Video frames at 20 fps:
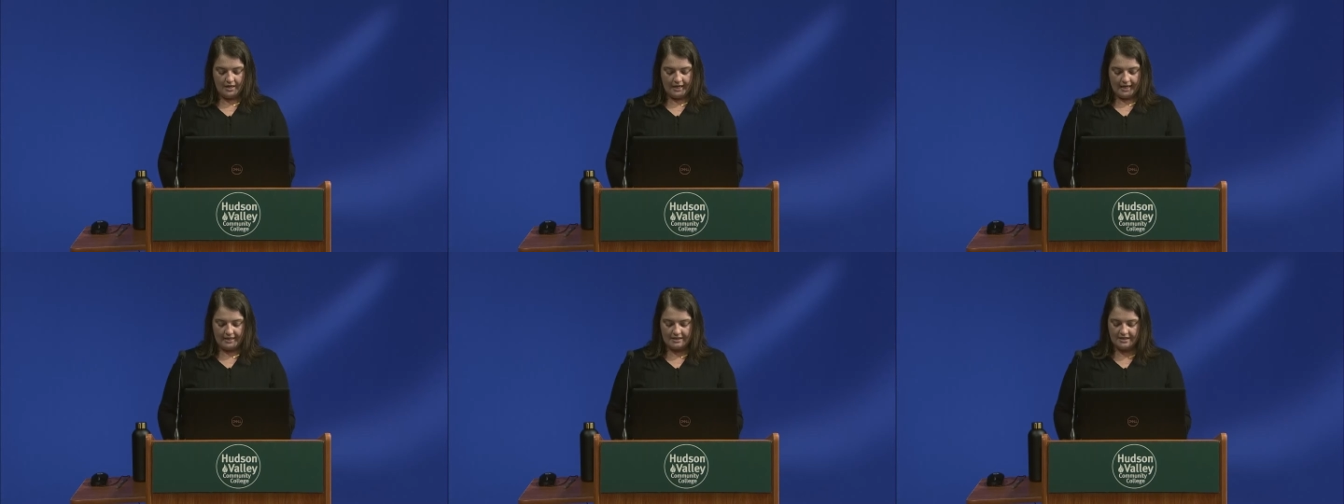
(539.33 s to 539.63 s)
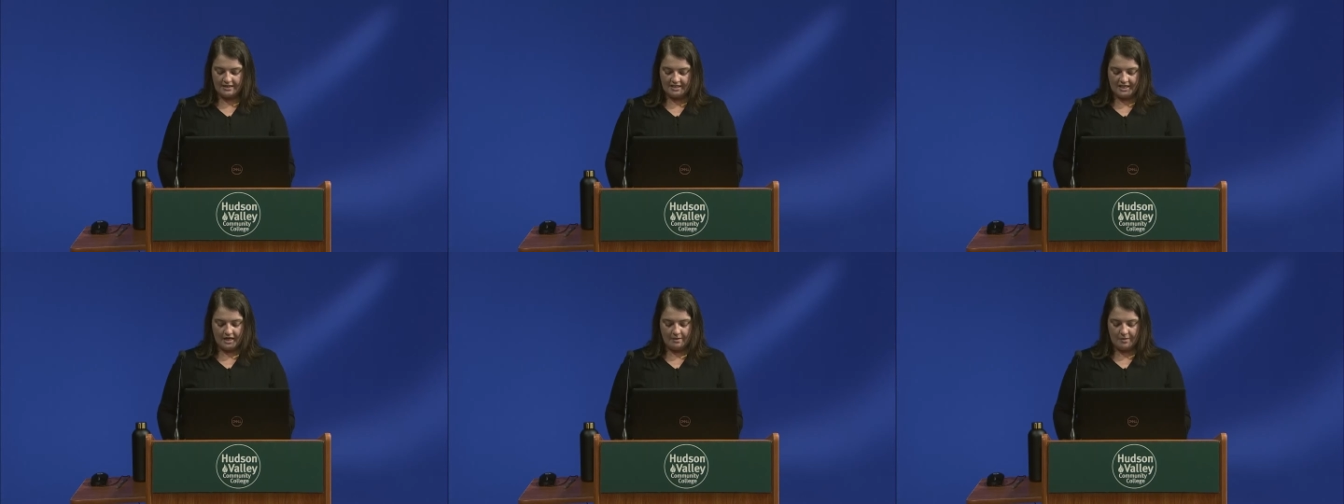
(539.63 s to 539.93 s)
At the
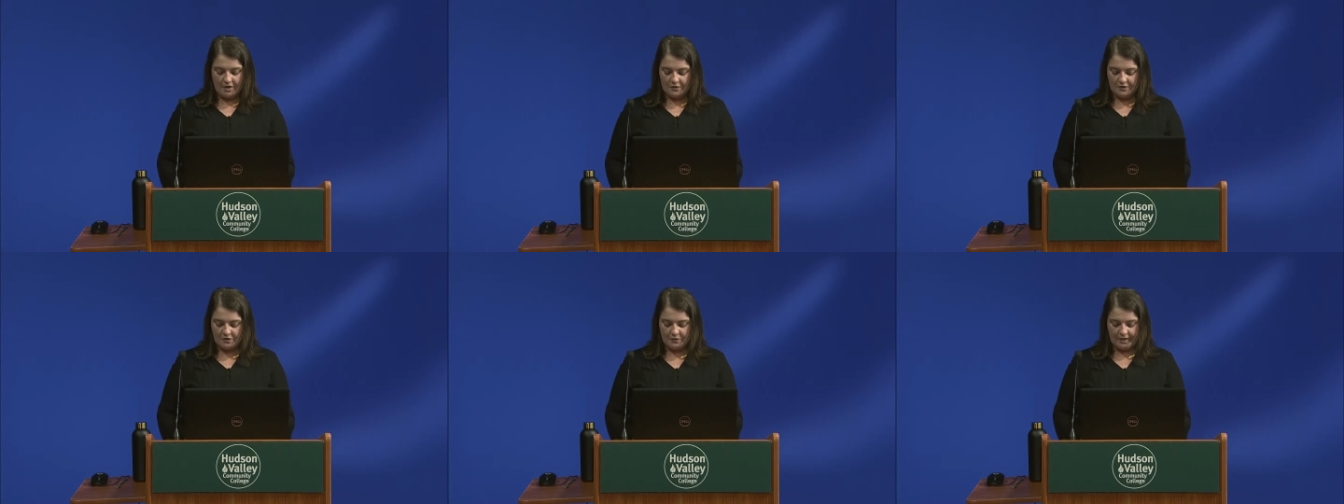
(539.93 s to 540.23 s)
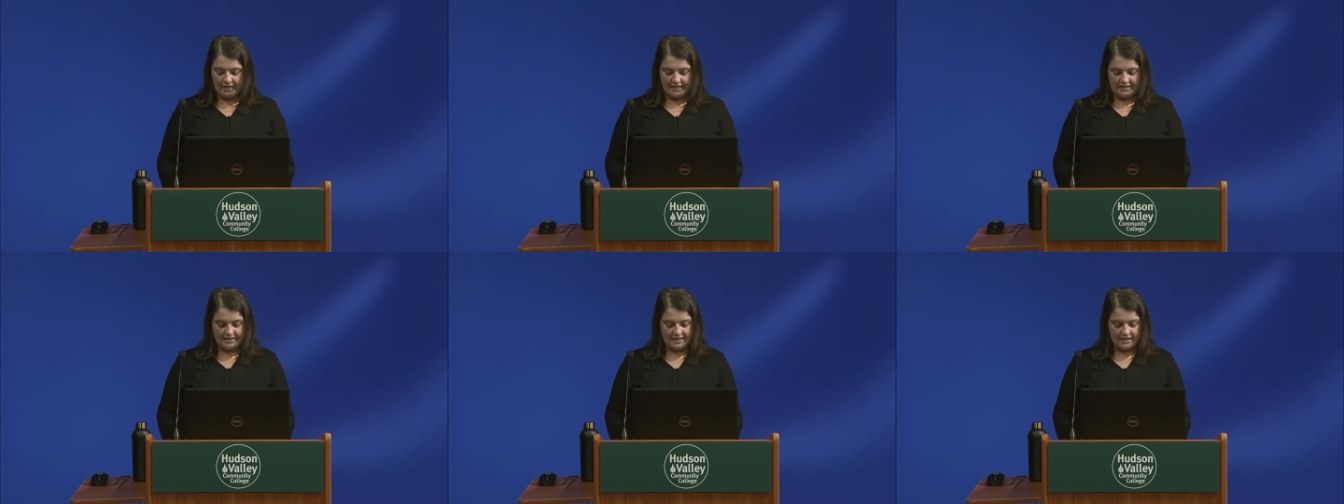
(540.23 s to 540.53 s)
time, I was
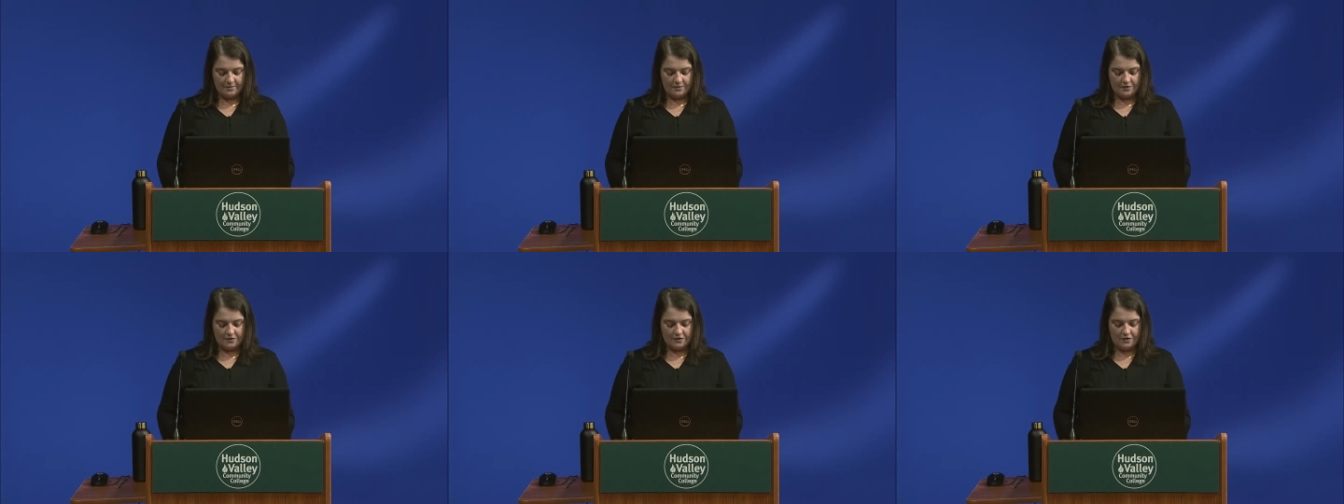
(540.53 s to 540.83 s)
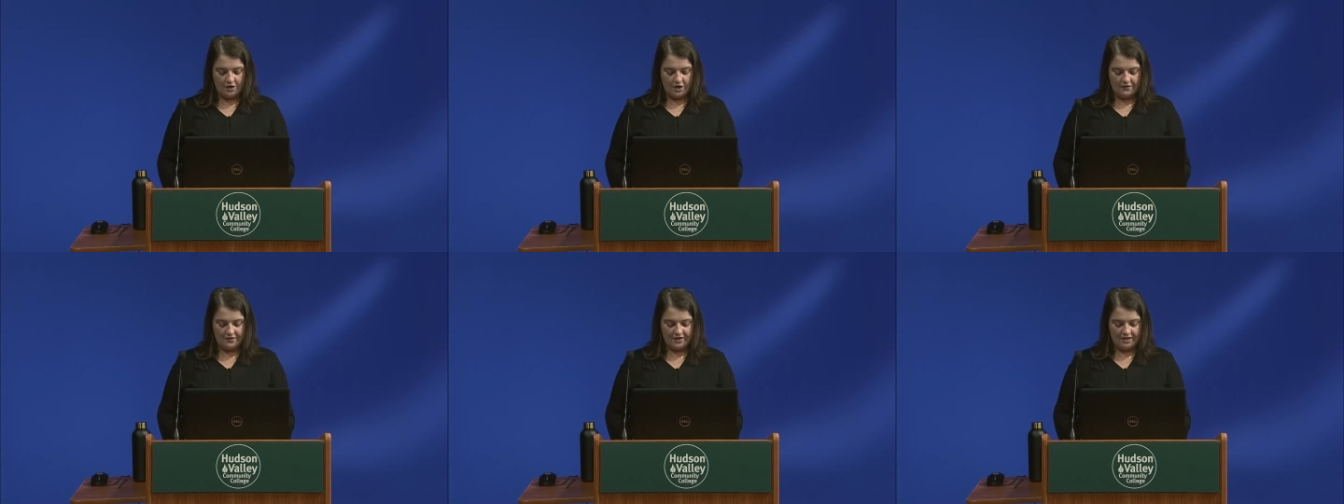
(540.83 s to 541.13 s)
waiting tables and
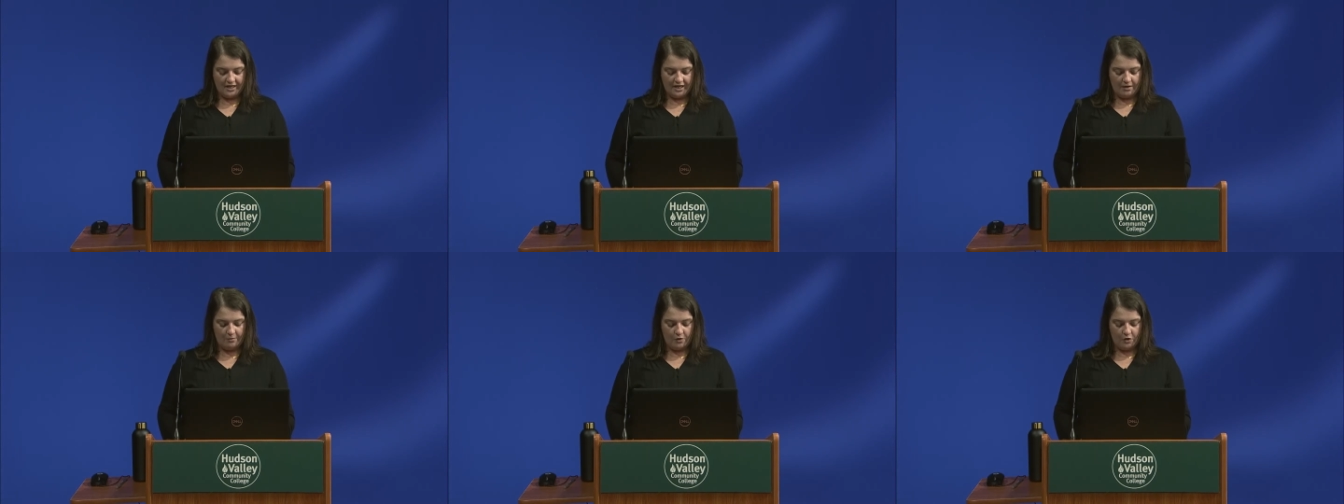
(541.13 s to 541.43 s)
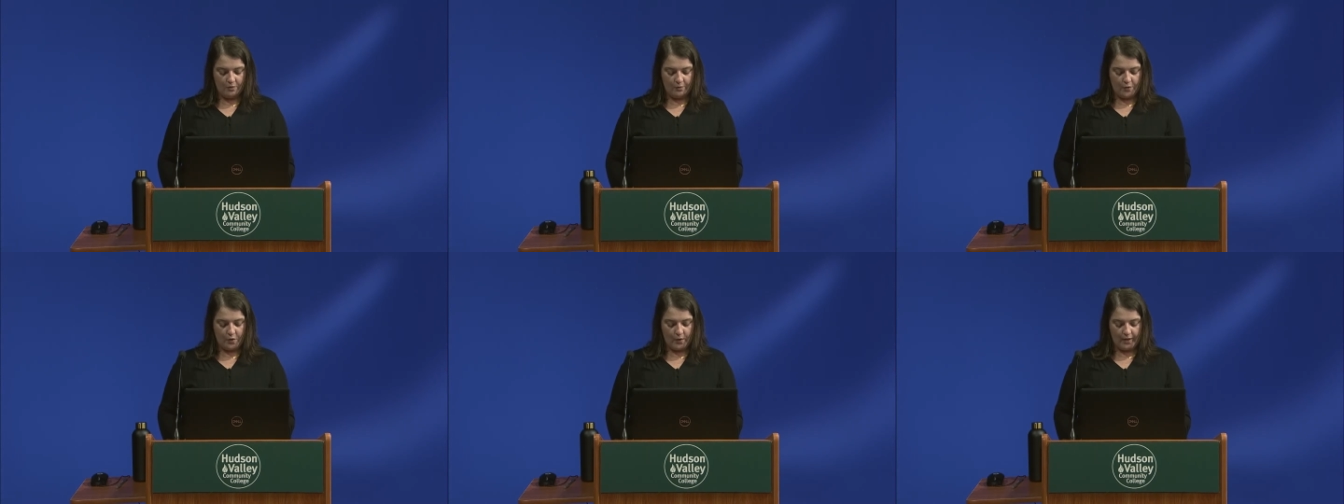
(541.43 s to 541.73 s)
often came
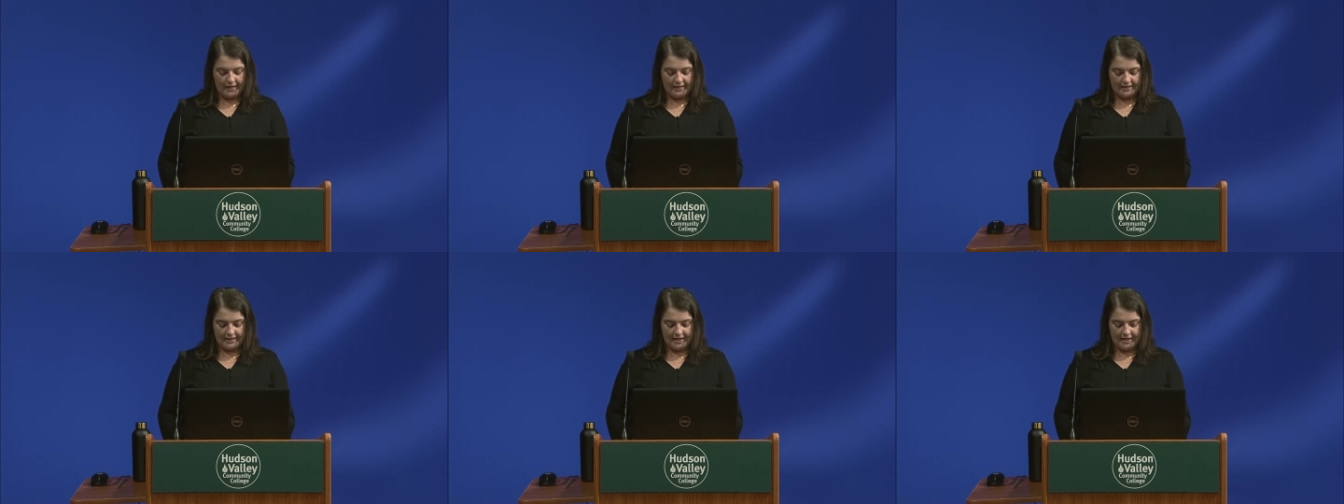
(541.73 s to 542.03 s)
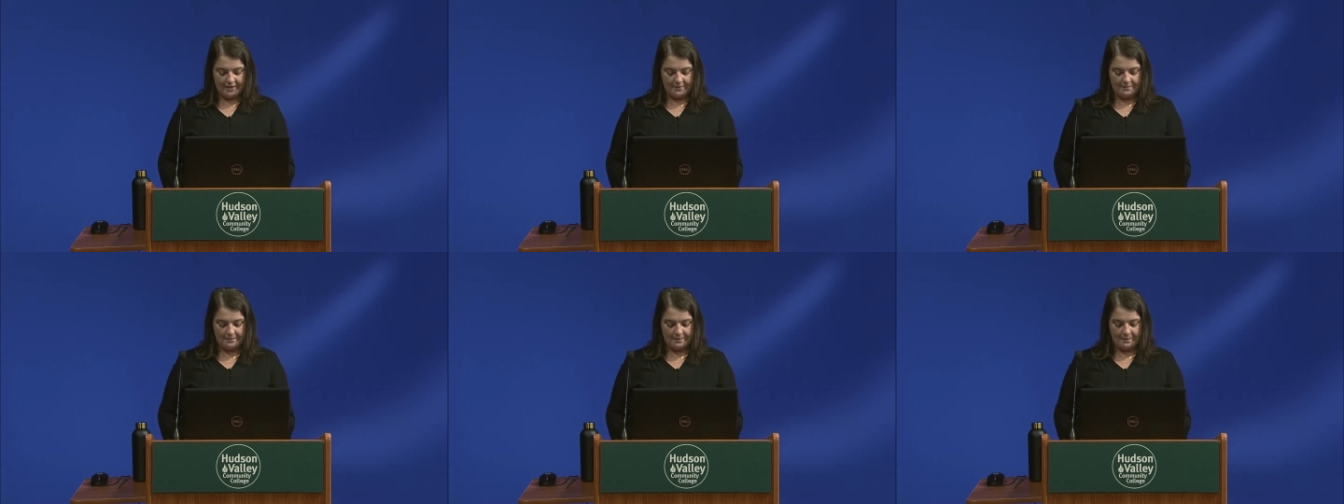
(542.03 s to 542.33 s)
home quite late.